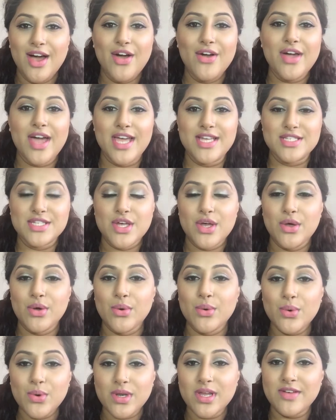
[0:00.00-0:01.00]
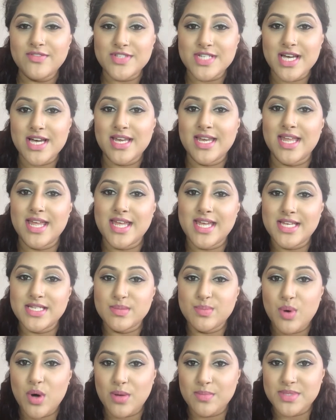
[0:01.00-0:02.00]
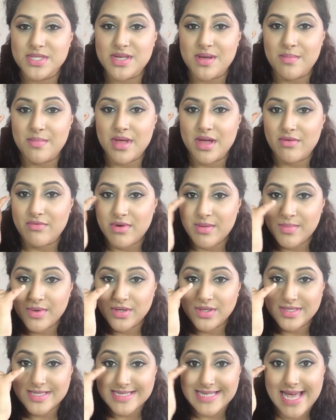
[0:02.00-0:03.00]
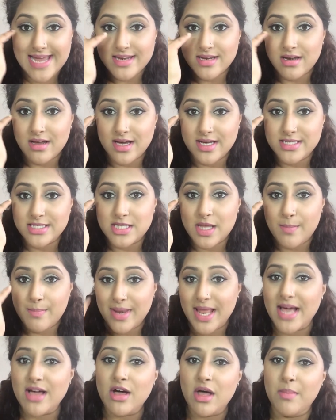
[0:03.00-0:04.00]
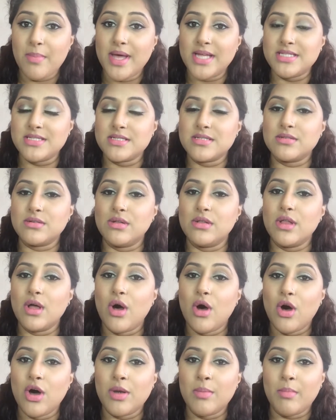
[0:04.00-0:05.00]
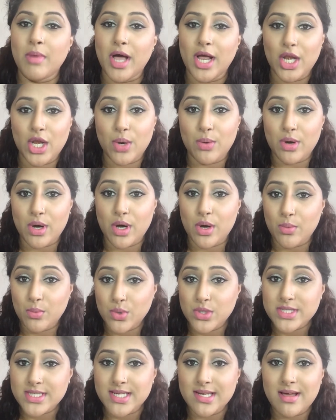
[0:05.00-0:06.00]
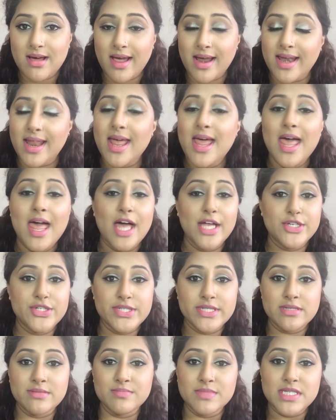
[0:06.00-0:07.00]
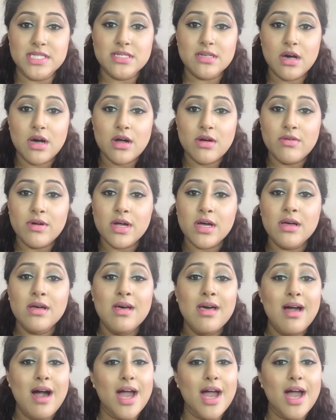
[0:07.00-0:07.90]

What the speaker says: Okay, so all I've done is pop some Rimmel Scandalized Black Eye Pencil on my lower waterline and just some mascara.